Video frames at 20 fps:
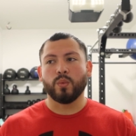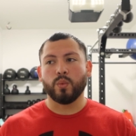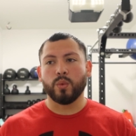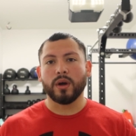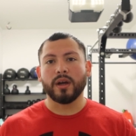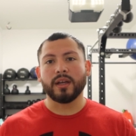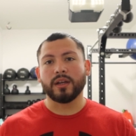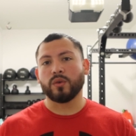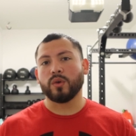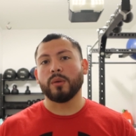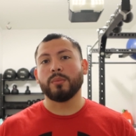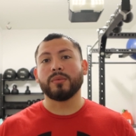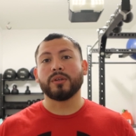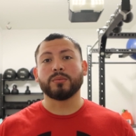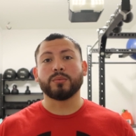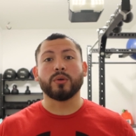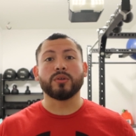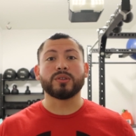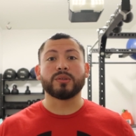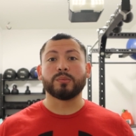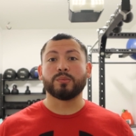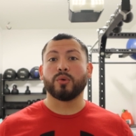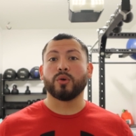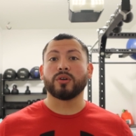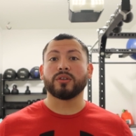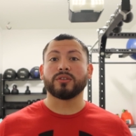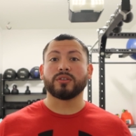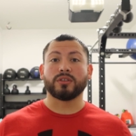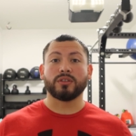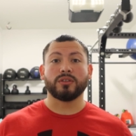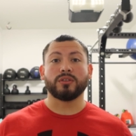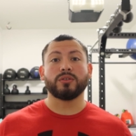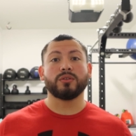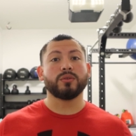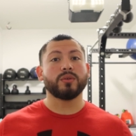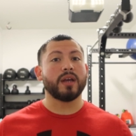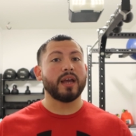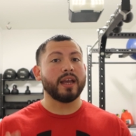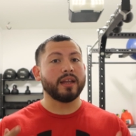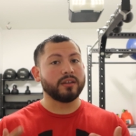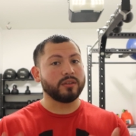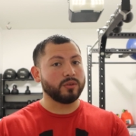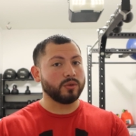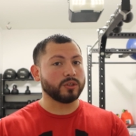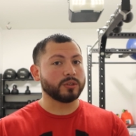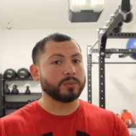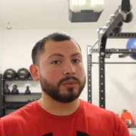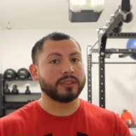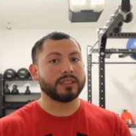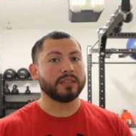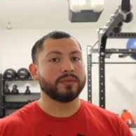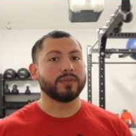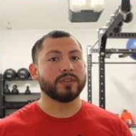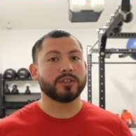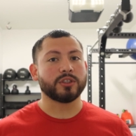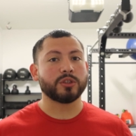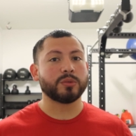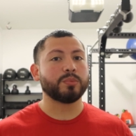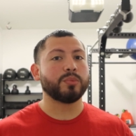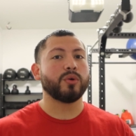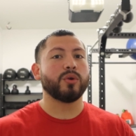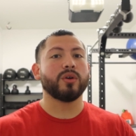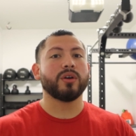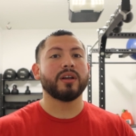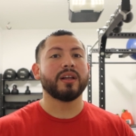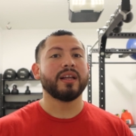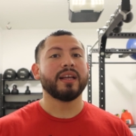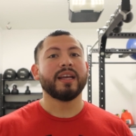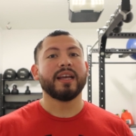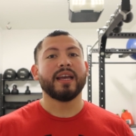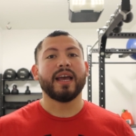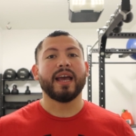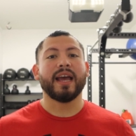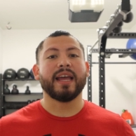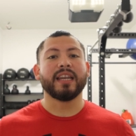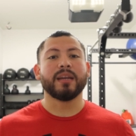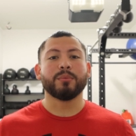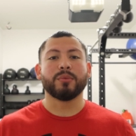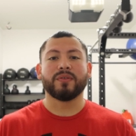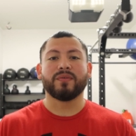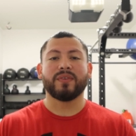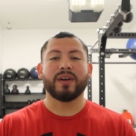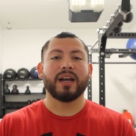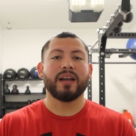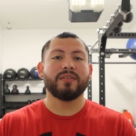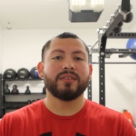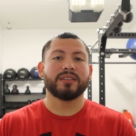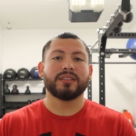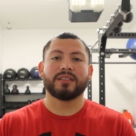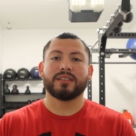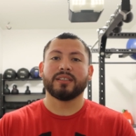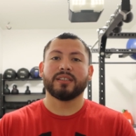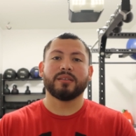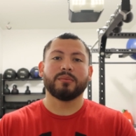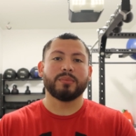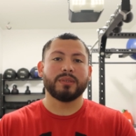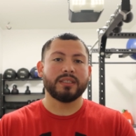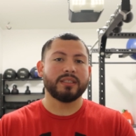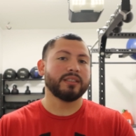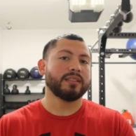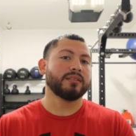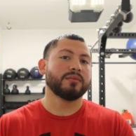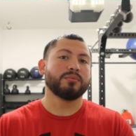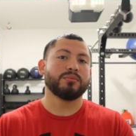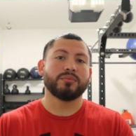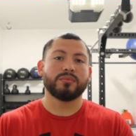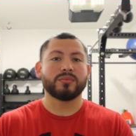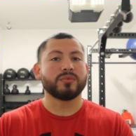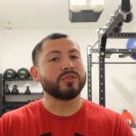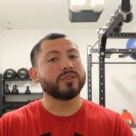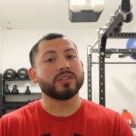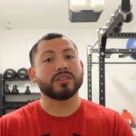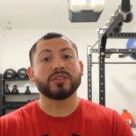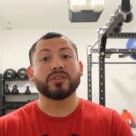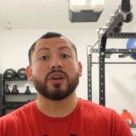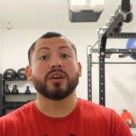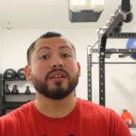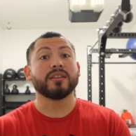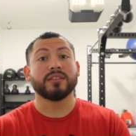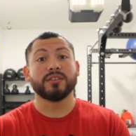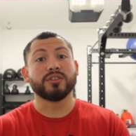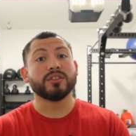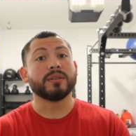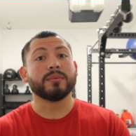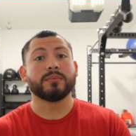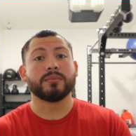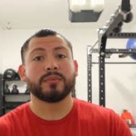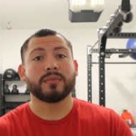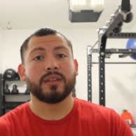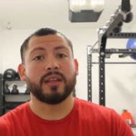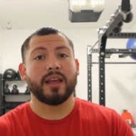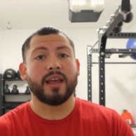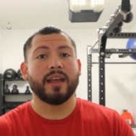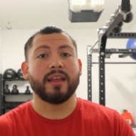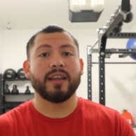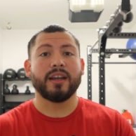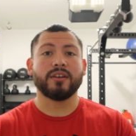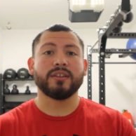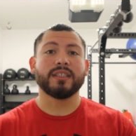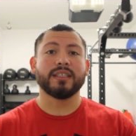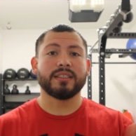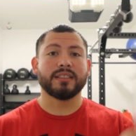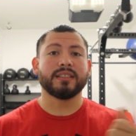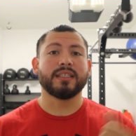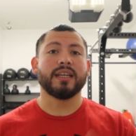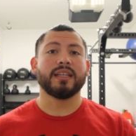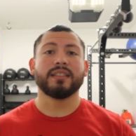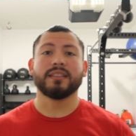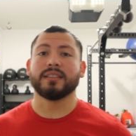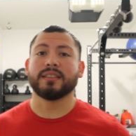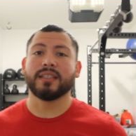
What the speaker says: what equipment is most important to you and your specific sport. And number 5 is gonna be just starting the gym. And I'll get to that in a